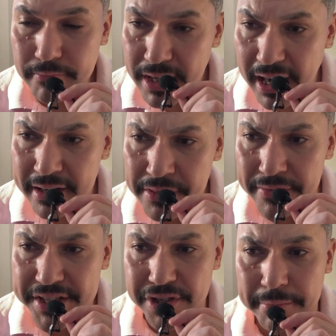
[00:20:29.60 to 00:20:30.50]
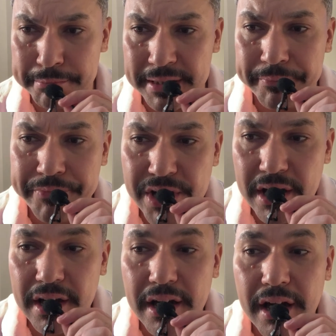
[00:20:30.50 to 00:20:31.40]
Another example.
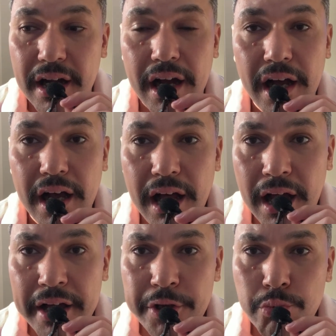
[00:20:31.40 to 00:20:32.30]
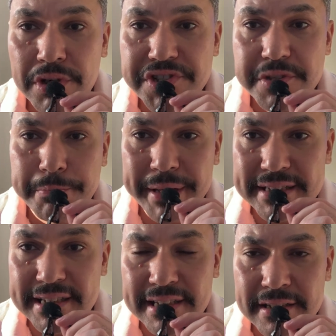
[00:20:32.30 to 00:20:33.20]
I was
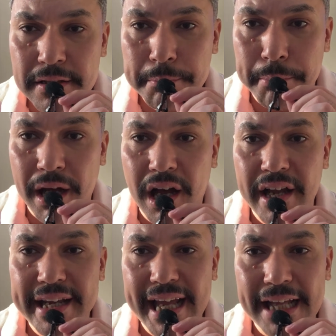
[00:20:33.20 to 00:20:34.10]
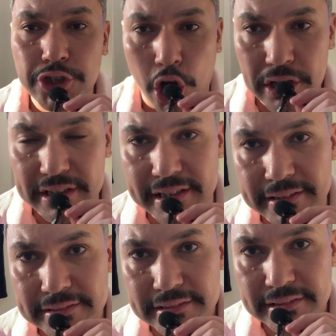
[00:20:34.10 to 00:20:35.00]
bitten by a dog.
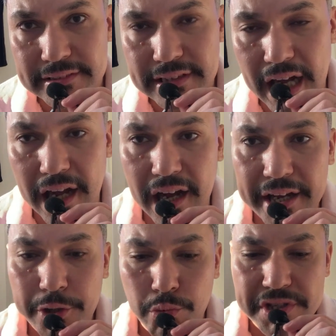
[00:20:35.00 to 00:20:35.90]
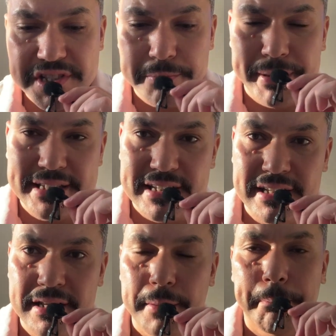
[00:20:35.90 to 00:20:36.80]
I was
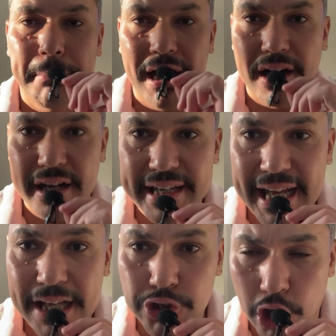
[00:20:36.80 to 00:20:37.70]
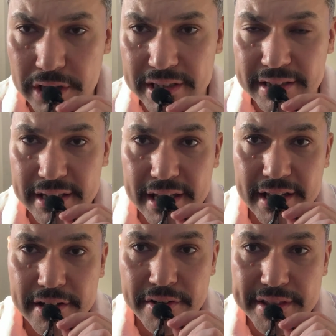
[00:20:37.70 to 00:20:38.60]
bitten by a dog.
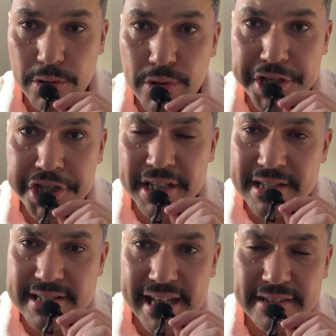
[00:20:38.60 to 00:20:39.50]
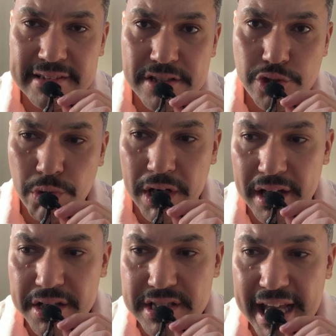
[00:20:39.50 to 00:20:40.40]
The original sentence
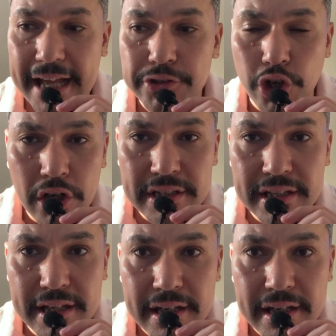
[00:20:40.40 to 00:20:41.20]
was a dog